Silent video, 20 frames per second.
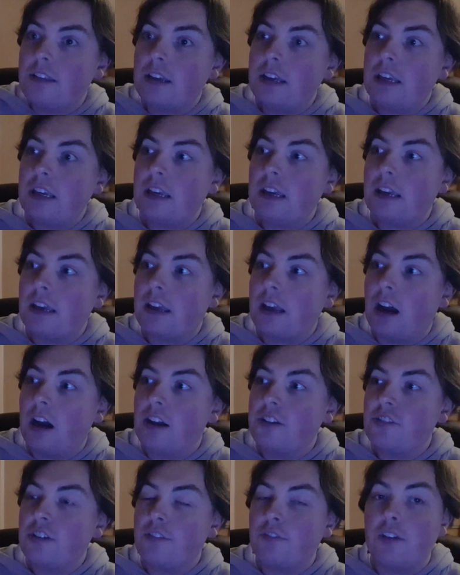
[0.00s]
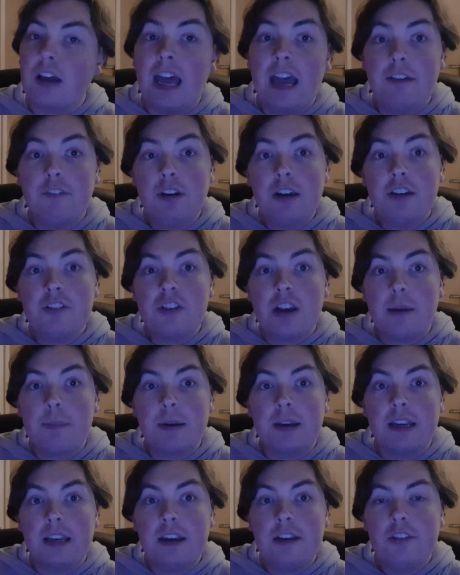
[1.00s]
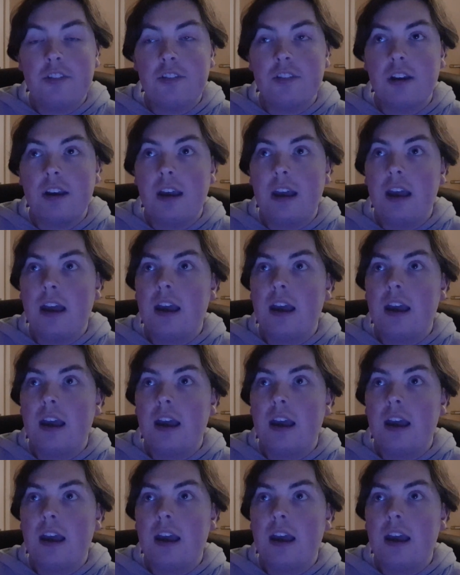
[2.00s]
the kanji for heaven in Japanese.